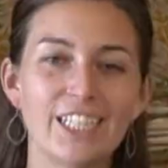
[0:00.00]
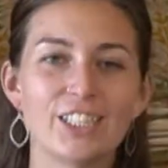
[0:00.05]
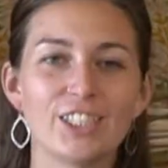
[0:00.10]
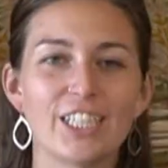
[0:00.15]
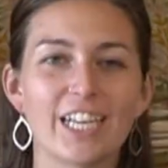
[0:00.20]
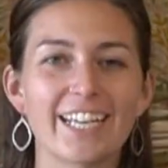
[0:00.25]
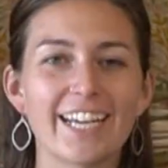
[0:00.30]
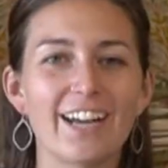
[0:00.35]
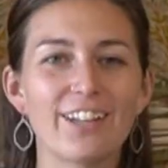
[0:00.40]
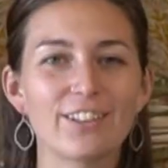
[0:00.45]

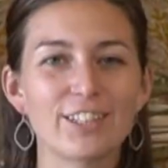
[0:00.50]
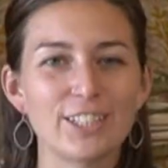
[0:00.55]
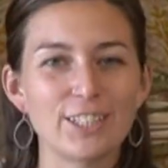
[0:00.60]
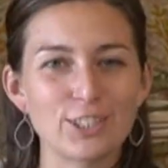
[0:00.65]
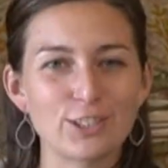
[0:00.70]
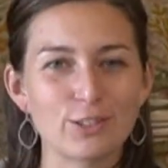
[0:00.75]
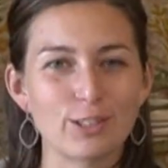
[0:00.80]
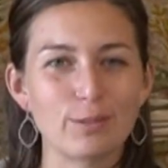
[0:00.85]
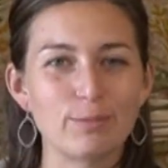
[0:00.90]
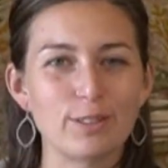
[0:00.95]
Check out the
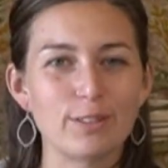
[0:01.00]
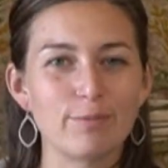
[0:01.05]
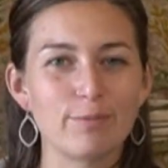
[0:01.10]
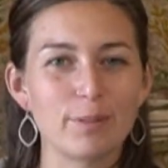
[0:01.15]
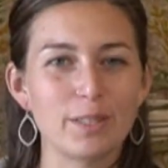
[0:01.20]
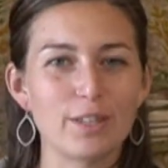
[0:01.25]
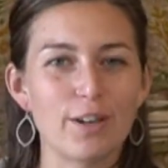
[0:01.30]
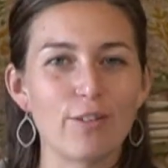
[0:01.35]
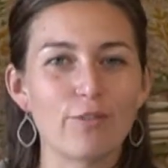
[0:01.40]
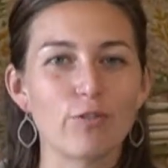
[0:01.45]
description
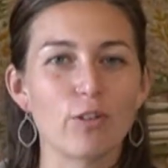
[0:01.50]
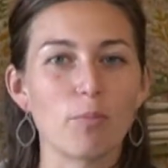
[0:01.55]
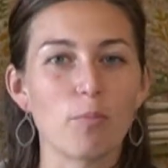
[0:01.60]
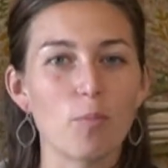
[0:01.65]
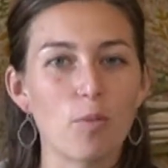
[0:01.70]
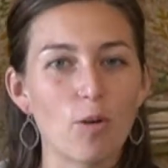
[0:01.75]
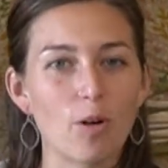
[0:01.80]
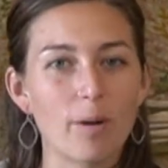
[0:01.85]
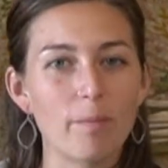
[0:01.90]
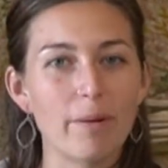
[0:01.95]
below for
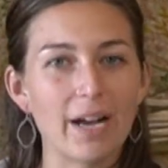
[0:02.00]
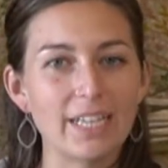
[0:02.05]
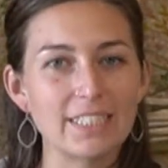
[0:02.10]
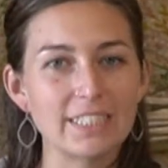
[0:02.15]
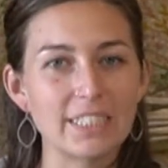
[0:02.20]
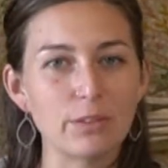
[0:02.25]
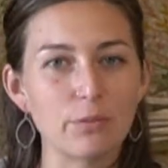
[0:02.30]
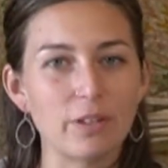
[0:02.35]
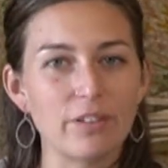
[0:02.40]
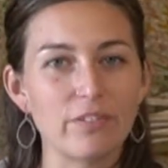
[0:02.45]
more
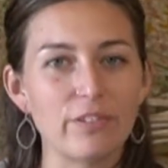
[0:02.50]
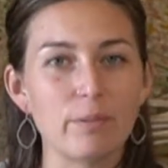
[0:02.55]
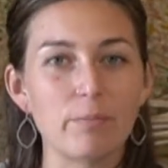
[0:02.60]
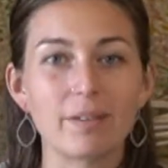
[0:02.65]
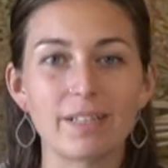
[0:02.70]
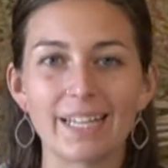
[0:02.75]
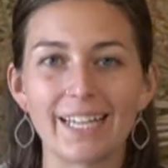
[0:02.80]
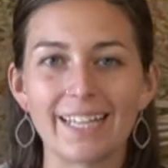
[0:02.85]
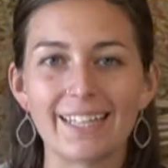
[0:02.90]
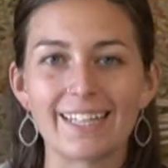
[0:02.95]
basket weaving
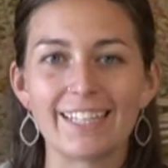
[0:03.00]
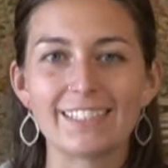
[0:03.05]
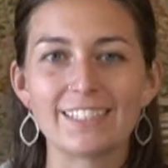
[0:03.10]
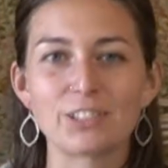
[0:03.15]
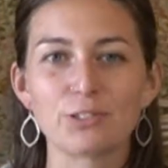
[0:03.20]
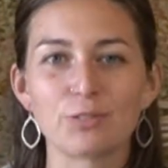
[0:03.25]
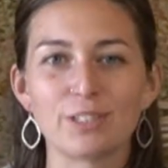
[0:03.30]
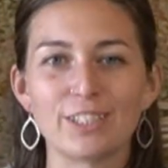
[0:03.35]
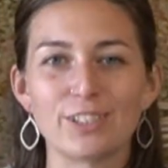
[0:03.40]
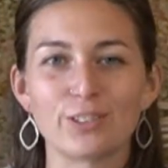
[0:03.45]

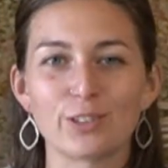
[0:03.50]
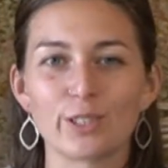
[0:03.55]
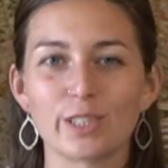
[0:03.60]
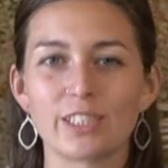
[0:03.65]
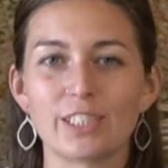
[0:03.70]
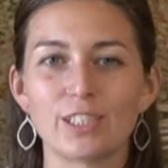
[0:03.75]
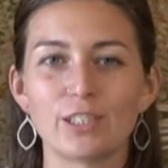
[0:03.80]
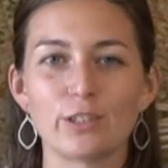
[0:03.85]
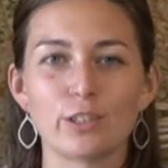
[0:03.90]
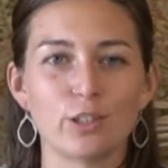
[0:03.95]
playlists,
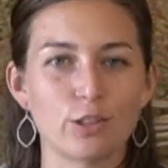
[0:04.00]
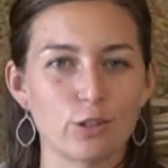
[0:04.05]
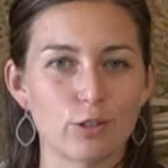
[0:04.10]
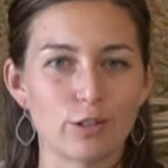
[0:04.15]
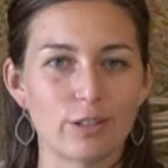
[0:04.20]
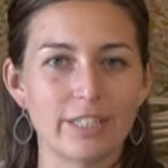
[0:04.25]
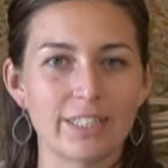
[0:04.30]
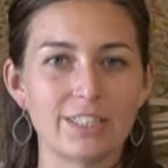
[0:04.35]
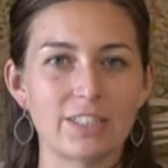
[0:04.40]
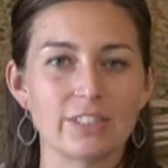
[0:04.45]
resources,
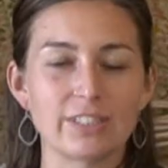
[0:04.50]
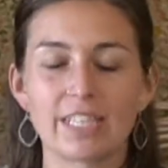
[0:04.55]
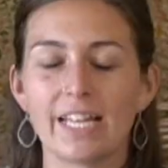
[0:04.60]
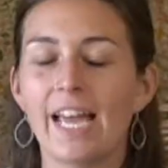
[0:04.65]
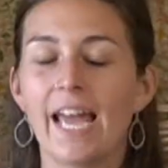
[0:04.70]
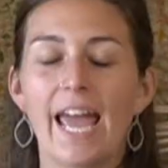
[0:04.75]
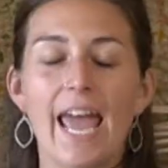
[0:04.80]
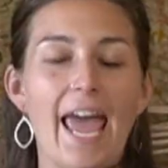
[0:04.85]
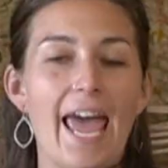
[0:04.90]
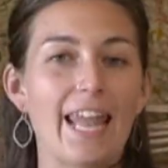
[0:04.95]
tutorials,
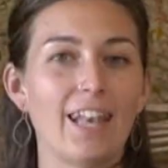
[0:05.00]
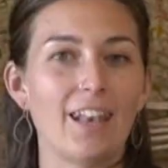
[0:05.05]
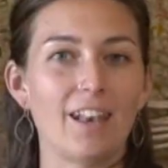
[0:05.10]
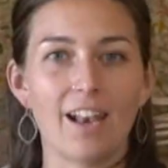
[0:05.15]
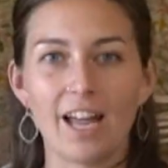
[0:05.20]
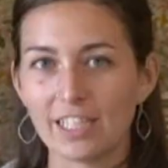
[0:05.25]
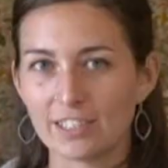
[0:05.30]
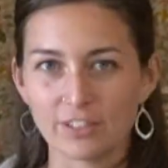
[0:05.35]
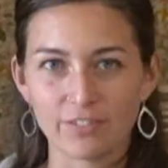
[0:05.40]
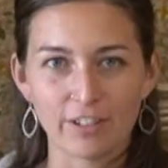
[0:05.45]
and
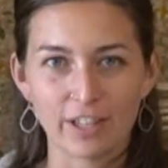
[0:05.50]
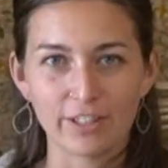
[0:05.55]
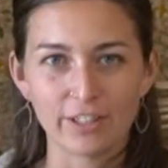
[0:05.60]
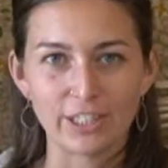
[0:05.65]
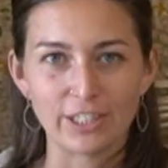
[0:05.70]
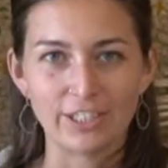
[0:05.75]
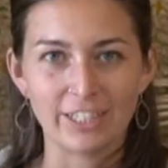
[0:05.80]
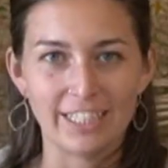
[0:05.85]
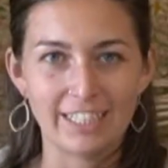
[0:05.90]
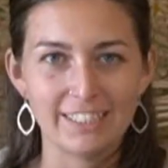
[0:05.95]
lots of other
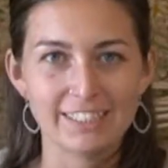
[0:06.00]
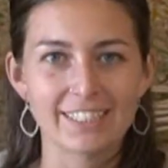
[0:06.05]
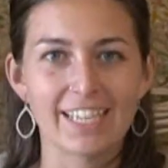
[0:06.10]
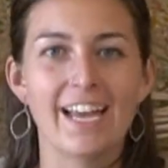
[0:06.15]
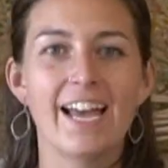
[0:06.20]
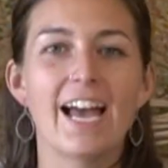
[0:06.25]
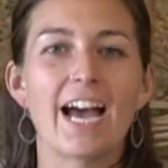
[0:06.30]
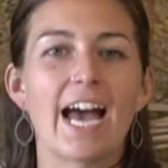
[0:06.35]
goodies.